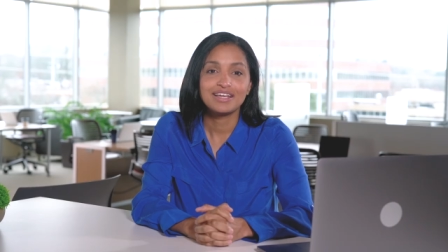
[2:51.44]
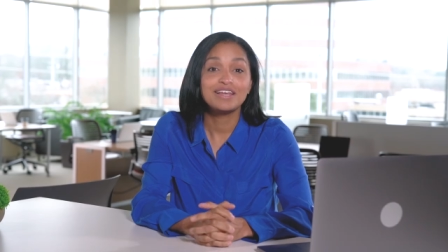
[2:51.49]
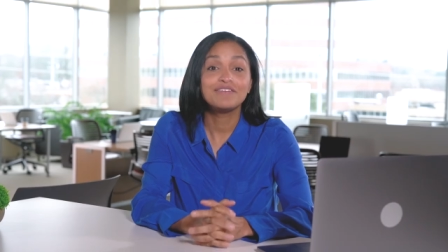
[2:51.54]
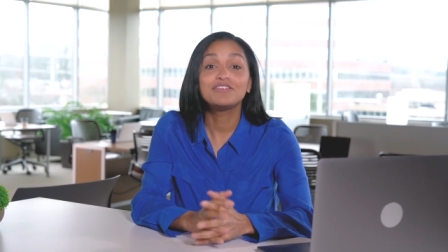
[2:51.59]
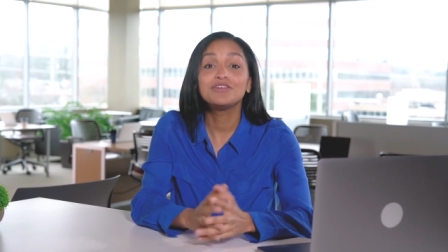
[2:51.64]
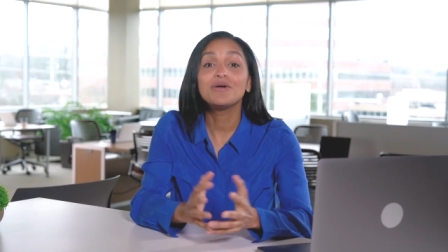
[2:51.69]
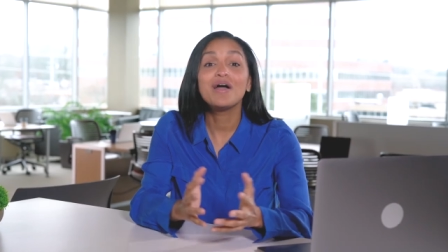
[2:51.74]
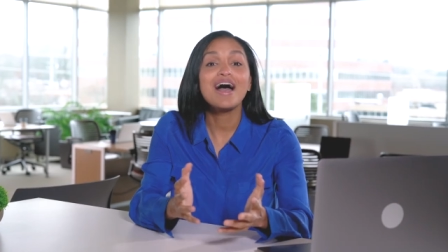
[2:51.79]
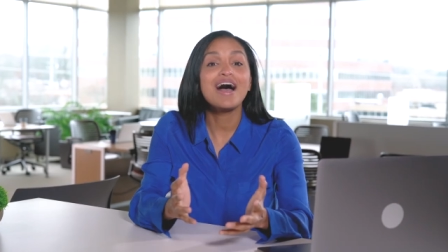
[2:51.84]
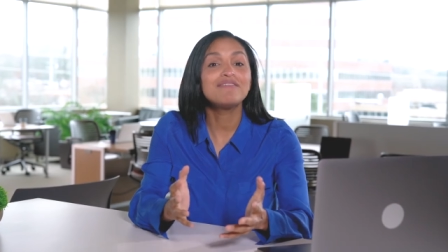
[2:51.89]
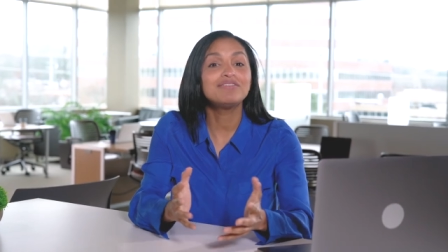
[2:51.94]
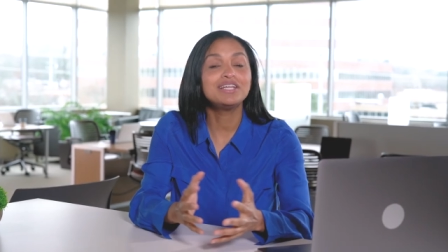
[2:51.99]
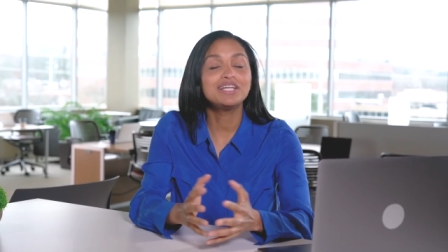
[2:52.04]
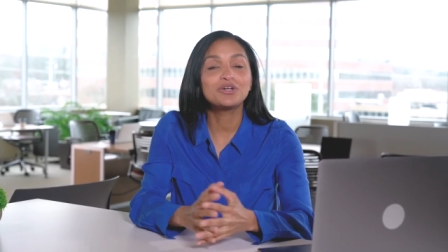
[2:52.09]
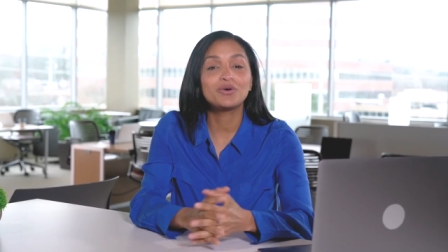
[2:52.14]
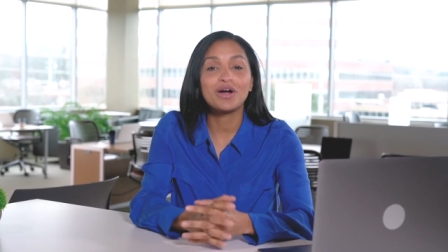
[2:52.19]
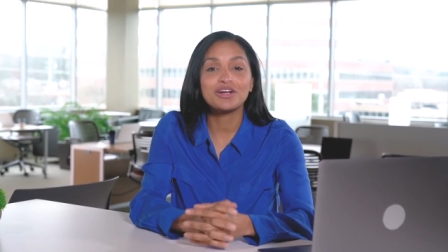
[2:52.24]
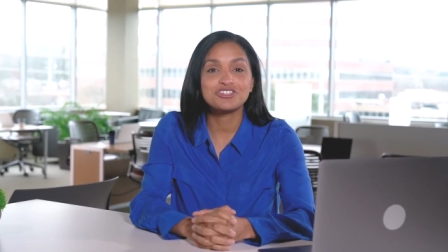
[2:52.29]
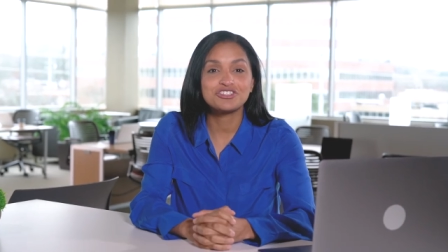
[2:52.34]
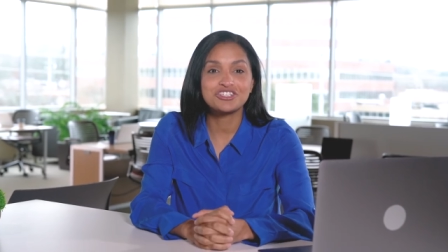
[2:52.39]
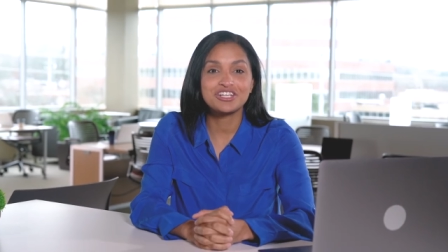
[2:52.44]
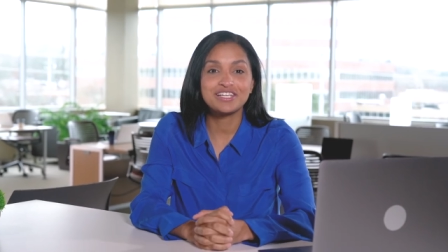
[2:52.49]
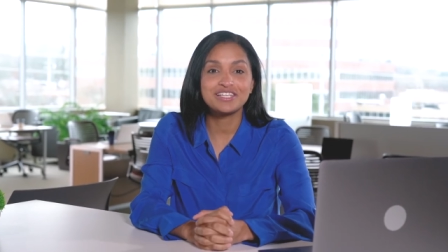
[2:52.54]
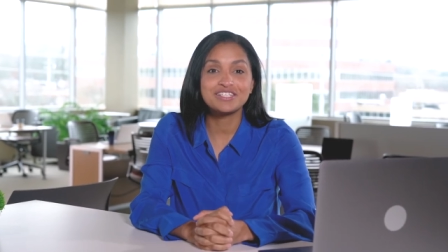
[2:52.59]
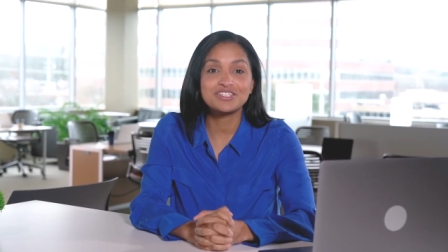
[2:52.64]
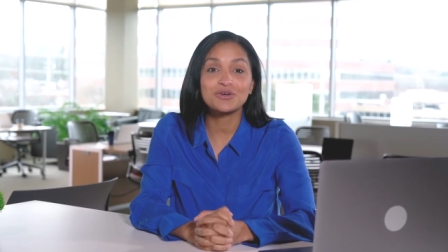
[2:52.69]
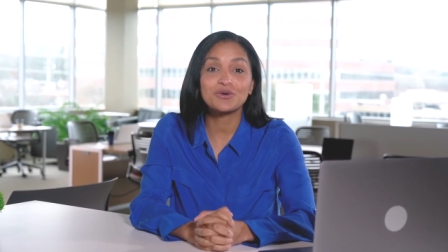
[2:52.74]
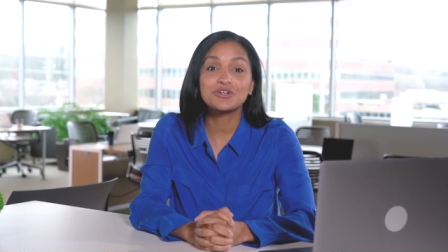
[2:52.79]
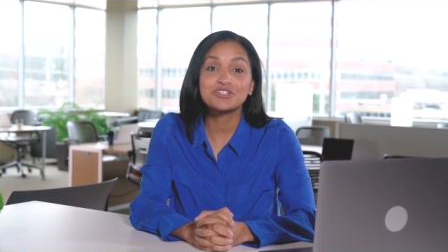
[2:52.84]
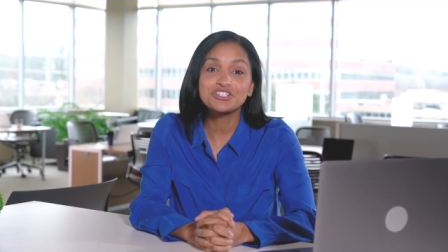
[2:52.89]
If you have any
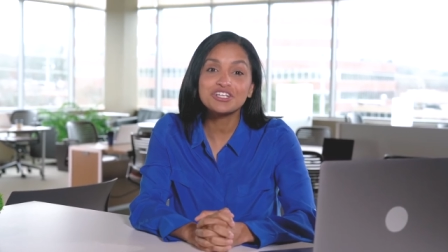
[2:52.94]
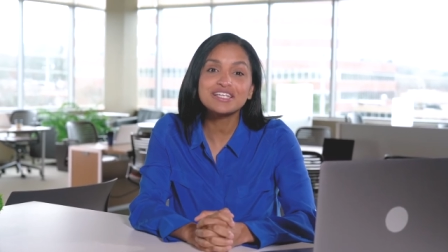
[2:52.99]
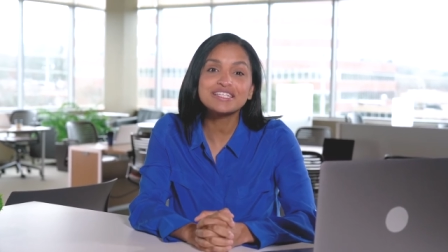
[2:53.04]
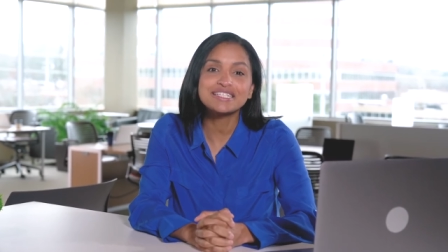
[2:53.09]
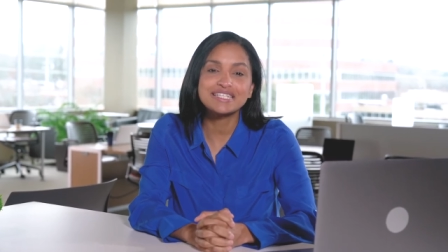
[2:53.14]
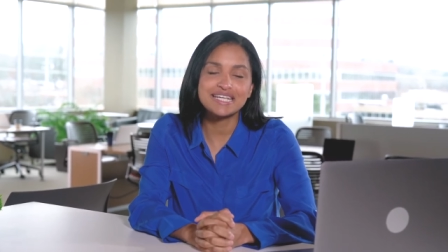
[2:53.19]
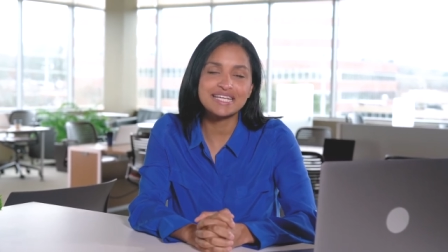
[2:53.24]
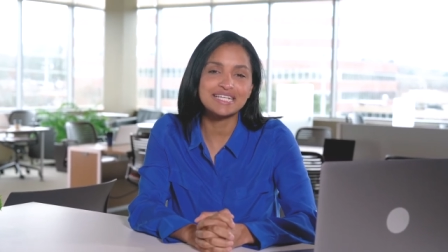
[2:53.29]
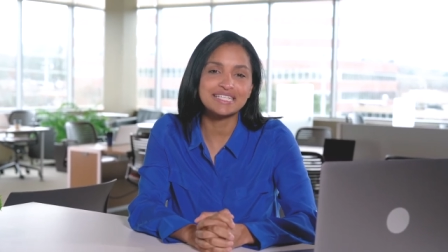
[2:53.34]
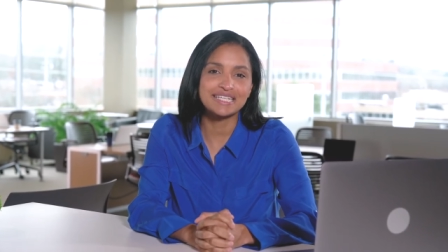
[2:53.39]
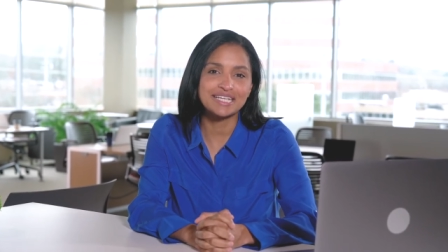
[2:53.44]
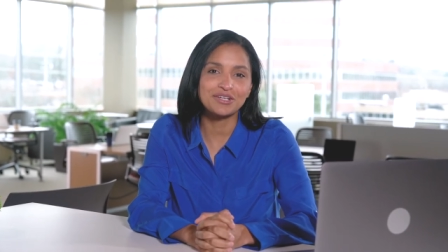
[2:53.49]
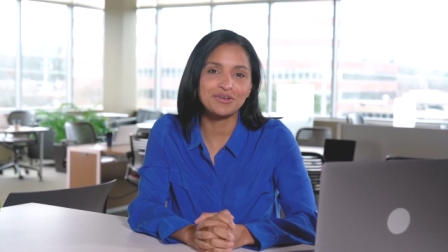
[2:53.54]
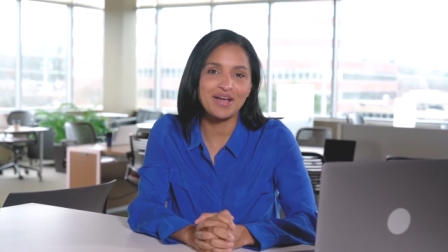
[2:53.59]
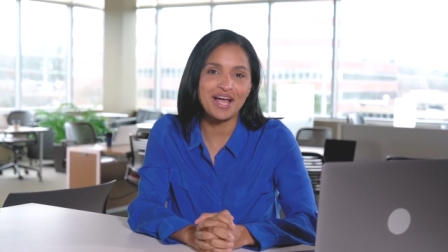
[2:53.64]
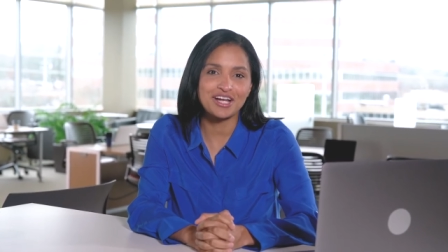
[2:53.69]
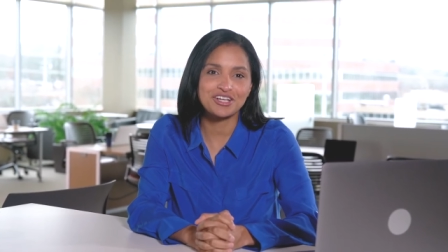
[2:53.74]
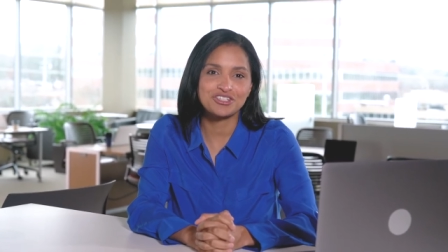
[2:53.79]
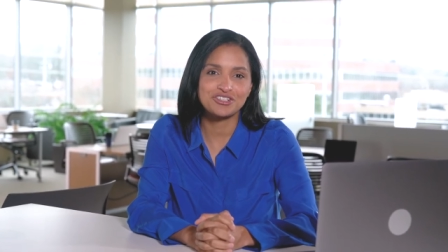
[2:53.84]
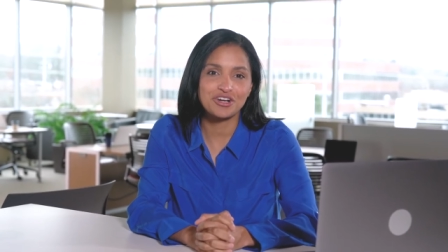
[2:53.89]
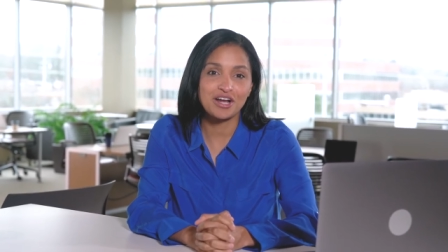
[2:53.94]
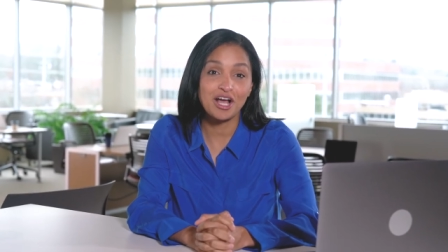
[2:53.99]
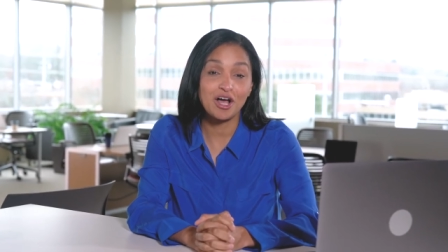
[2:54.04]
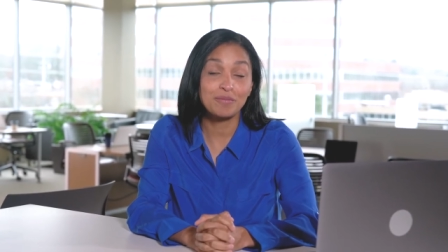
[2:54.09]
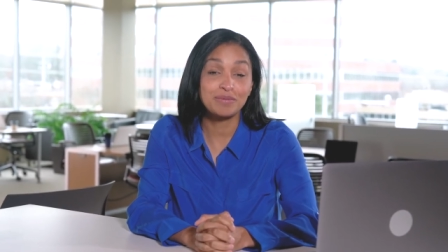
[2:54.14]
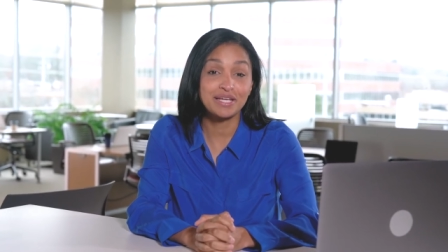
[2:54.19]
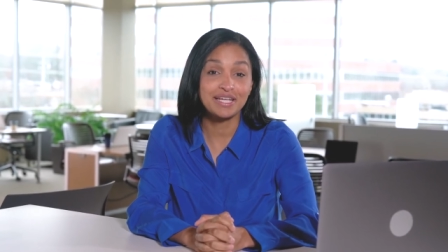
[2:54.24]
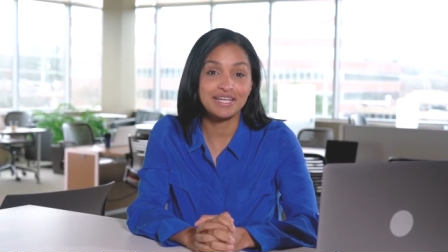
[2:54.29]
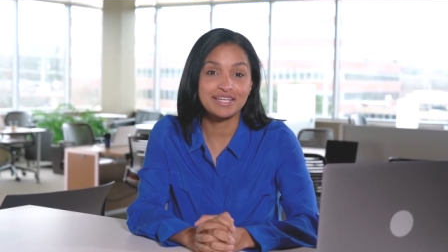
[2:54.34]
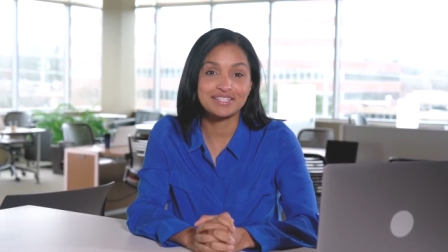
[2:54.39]
questions or just need a little extra
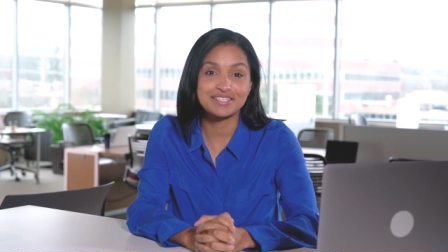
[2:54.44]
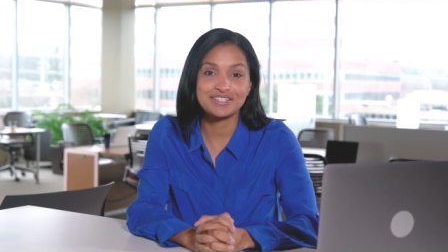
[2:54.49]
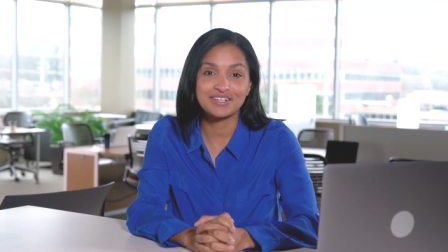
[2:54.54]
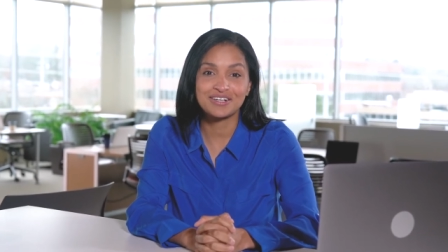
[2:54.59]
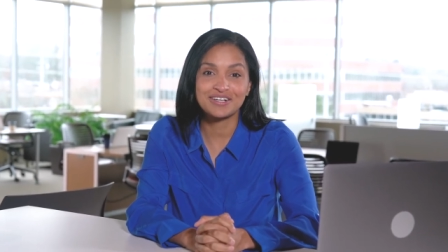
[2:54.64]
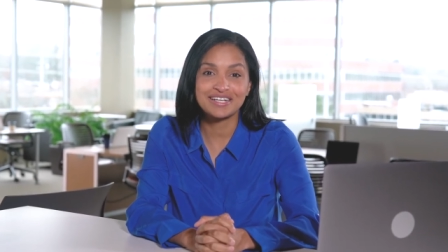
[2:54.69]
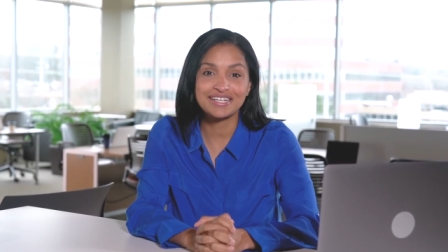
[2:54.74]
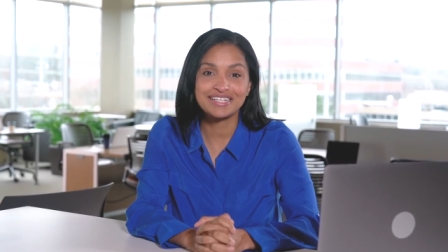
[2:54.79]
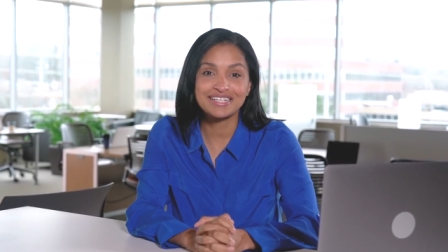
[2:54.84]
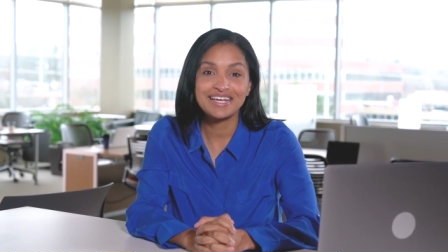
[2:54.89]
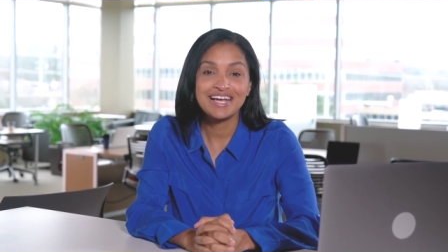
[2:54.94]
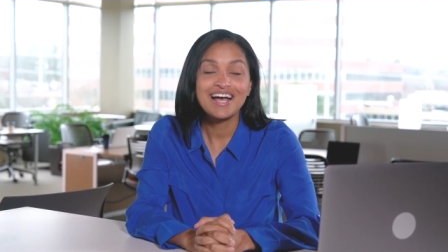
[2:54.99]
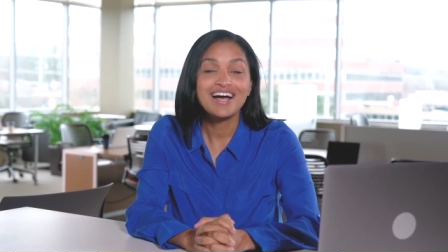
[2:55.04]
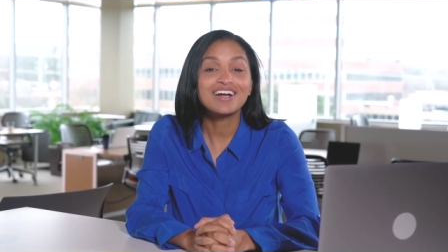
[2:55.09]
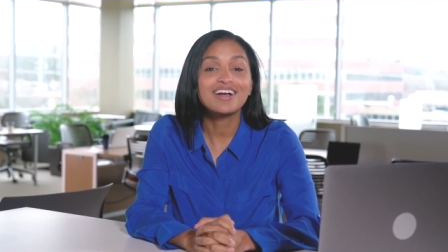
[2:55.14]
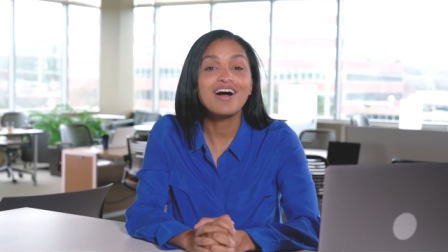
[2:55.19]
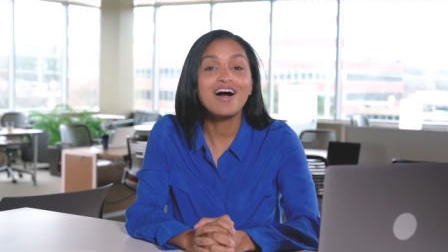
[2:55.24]
help getting started,